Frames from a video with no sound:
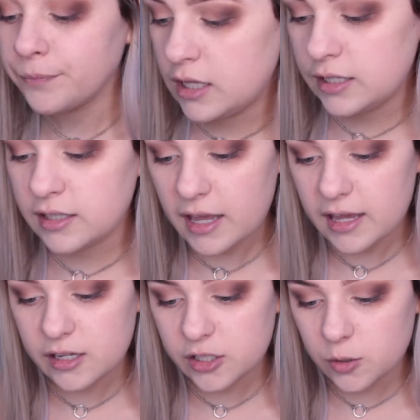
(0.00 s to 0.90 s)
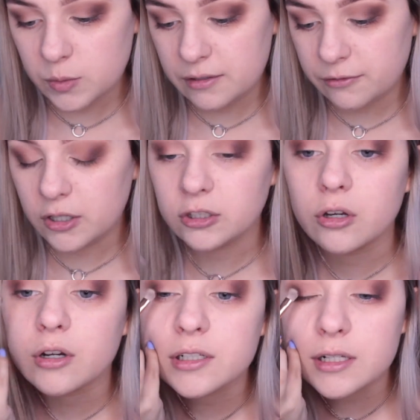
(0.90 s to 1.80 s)
This is a Zoeva
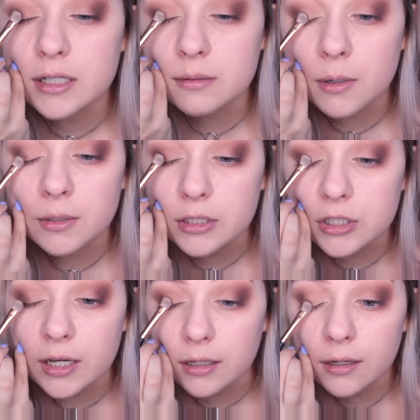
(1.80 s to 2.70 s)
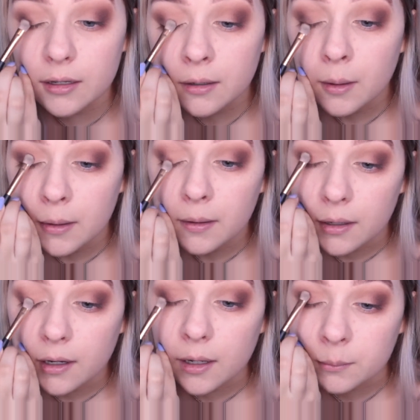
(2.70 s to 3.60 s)
Luxe Smoky shader.
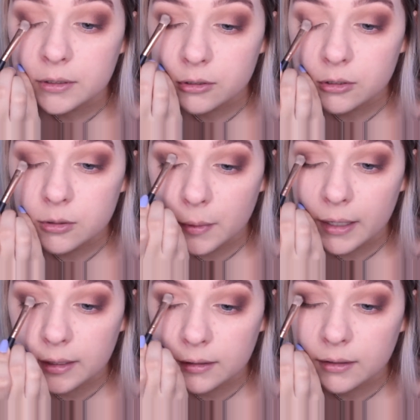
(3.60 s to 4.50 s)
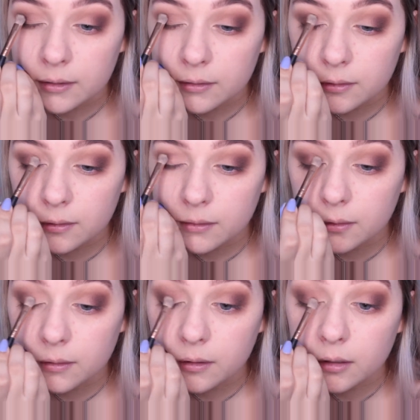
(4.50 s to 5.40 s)
I'm literally just packing this
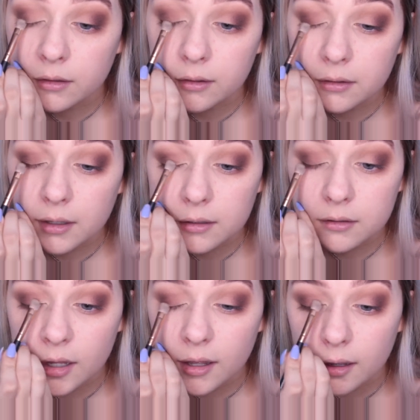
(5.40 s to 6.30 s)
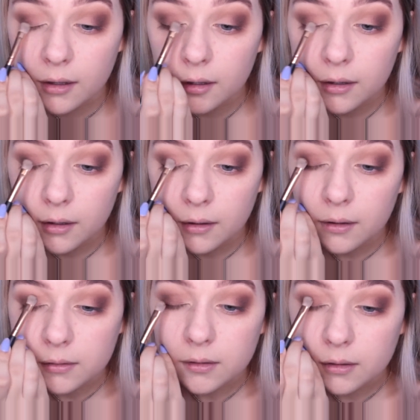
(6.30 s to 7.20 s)
on the centre
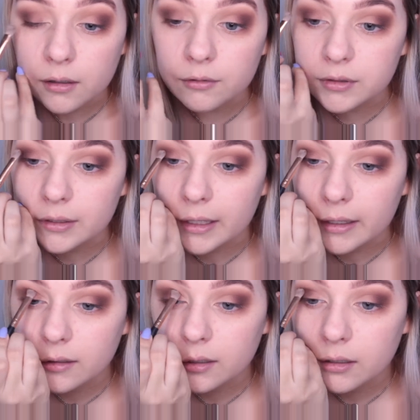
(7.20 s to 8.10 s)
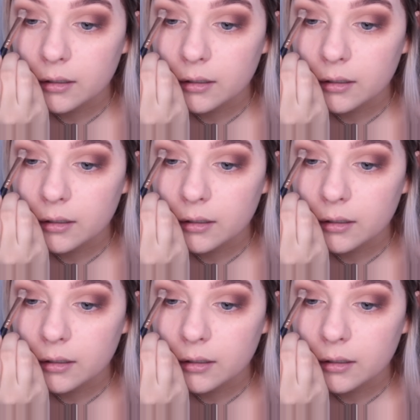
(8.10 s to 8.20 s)
of the lid